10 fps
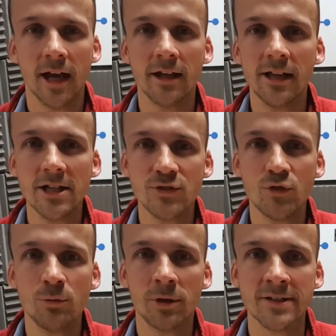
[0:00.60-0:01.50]
In the last
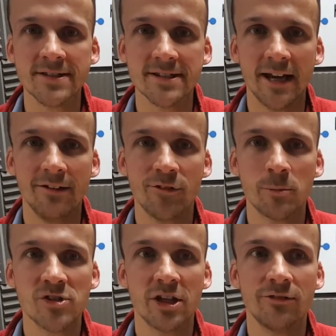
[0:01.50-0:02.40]
few months, I
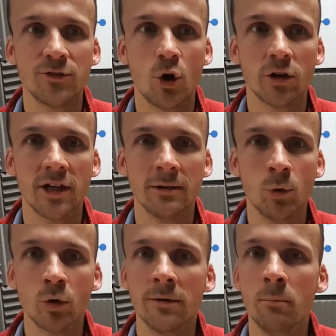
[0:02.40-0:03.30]
found myself talking
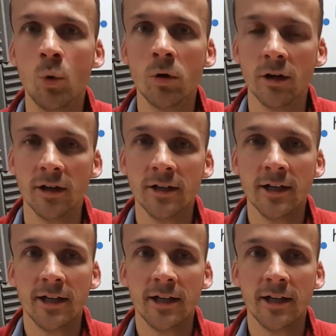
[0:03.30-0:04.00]
more and more